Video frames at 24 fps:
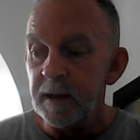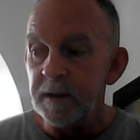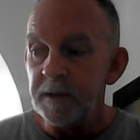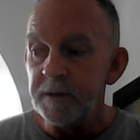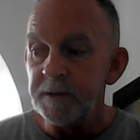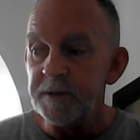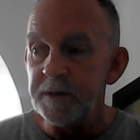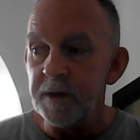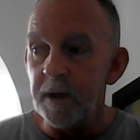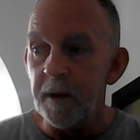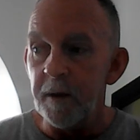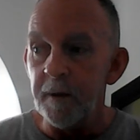
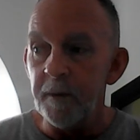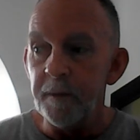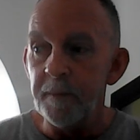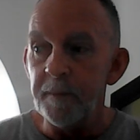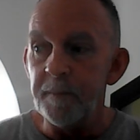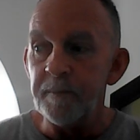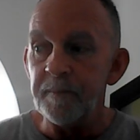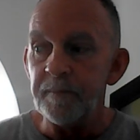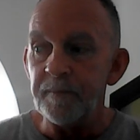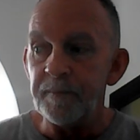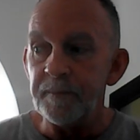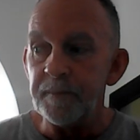So
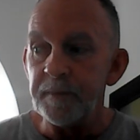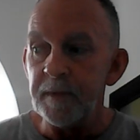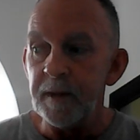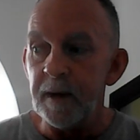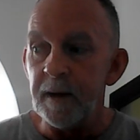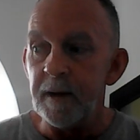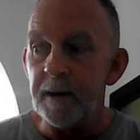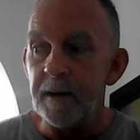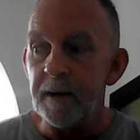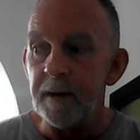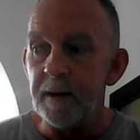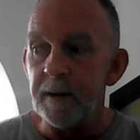
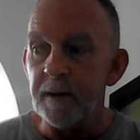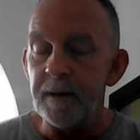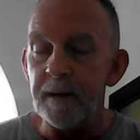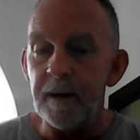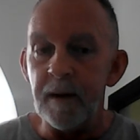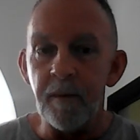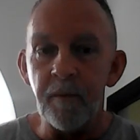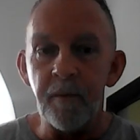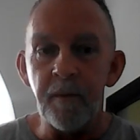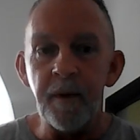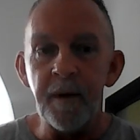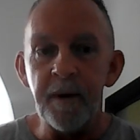uh,
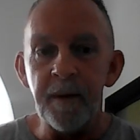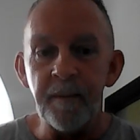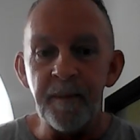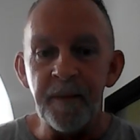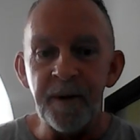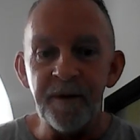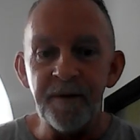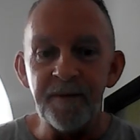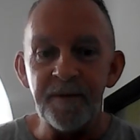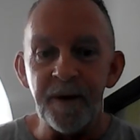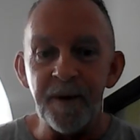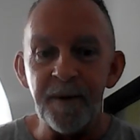I want to
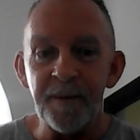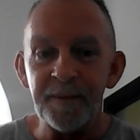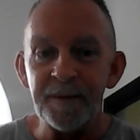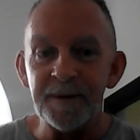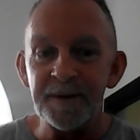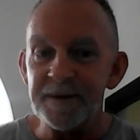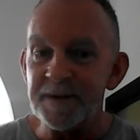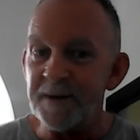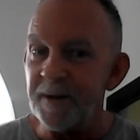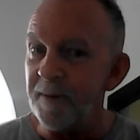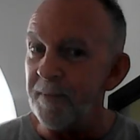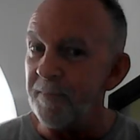move on to
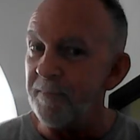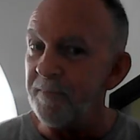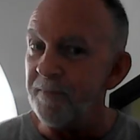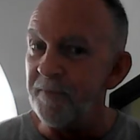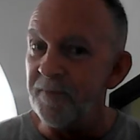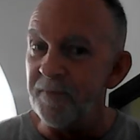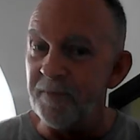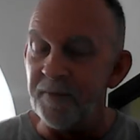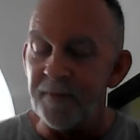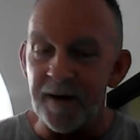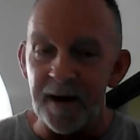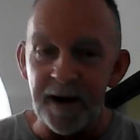something
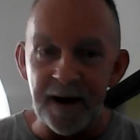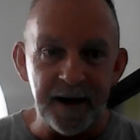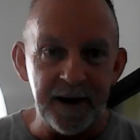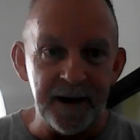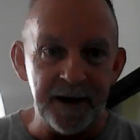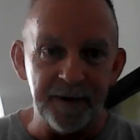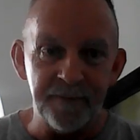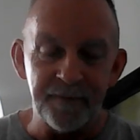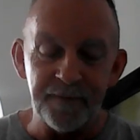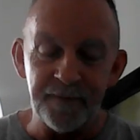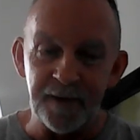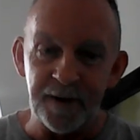
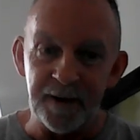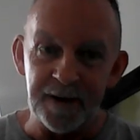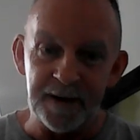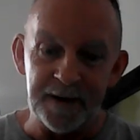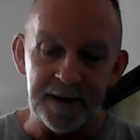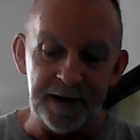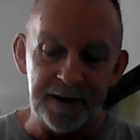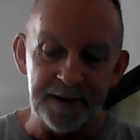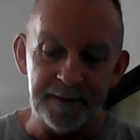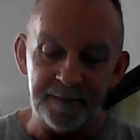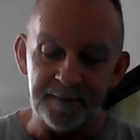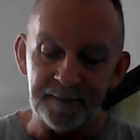very
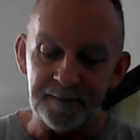funny.